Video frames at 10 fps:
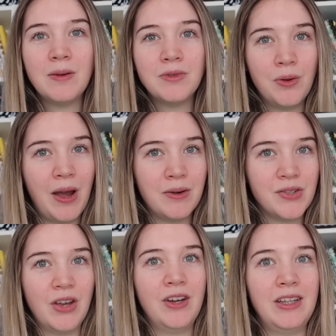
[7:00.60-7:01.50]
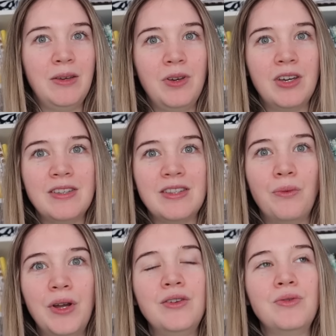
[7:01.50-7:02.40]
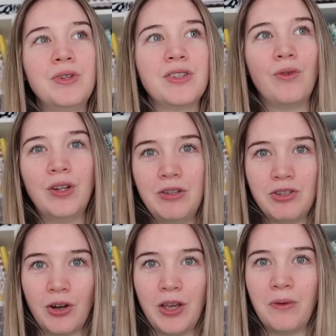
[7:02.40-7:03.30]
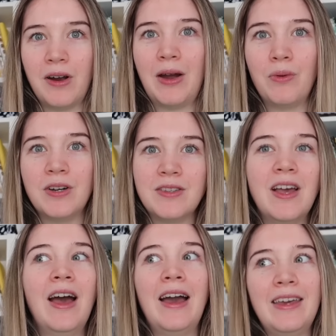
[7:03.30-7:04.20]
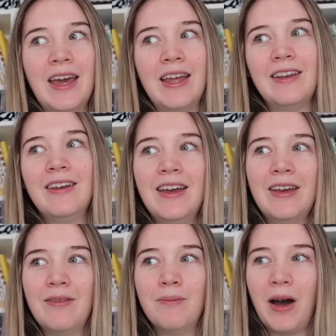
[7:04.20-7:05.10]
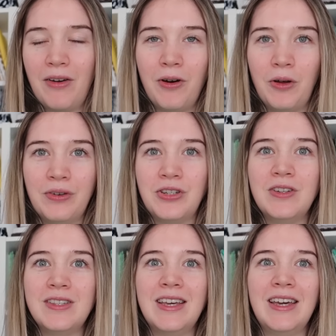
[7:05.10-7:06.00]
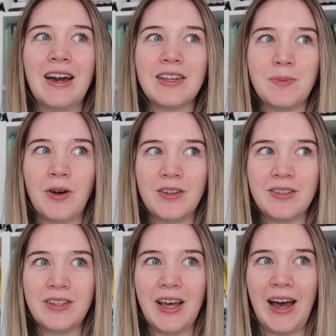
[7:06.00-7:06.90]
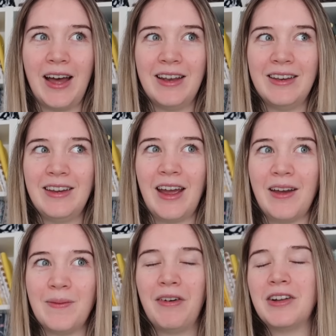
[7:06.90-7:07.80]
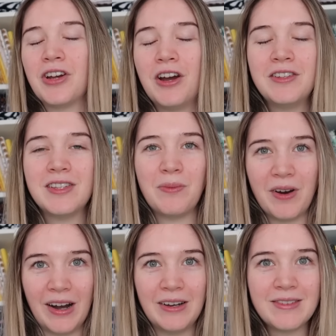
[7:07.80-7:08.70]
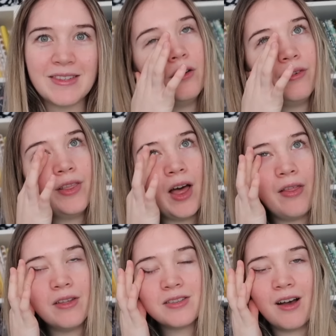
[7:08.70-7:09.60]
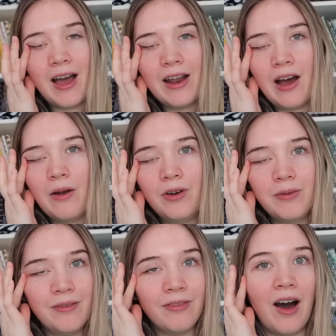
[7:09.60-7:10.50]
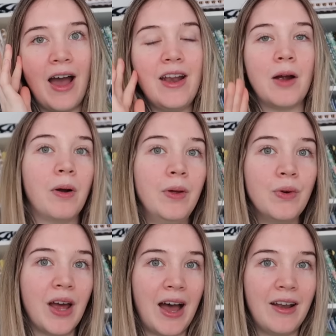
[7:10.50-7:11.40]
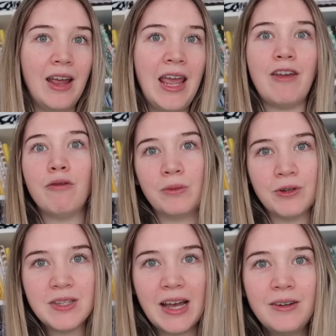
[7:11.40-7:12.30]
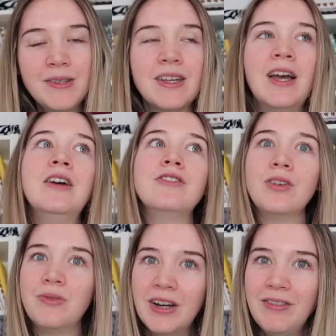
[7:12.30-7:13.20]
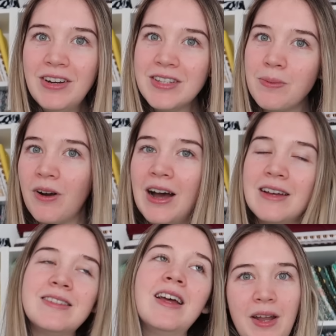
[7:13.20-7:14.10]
up 2 hours early because the wind was really shocking where I was. Again, my fault for choosing a spot that, yeah, if I chose somewhere else over the other side, I would have been fine and I probably would have had even more sales. So I was very, very surprised.